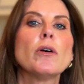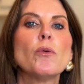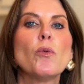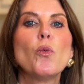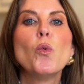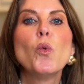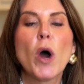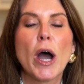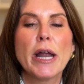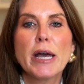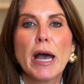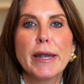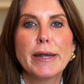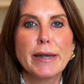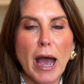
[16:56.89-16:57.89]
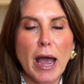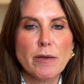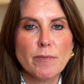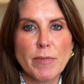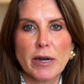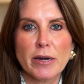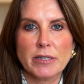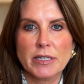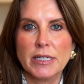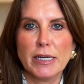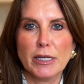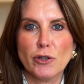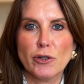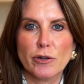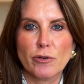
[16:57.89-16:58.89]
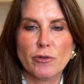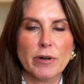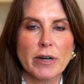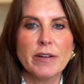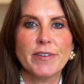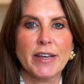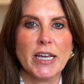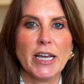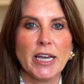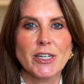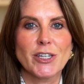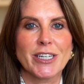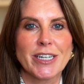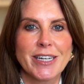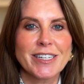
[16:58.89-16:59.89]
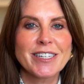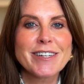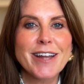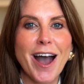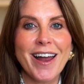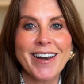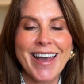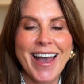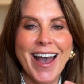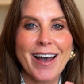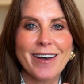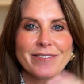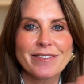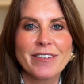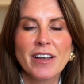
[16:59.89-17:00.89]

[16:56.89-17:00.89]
What a nightmare to end your great vacation and not have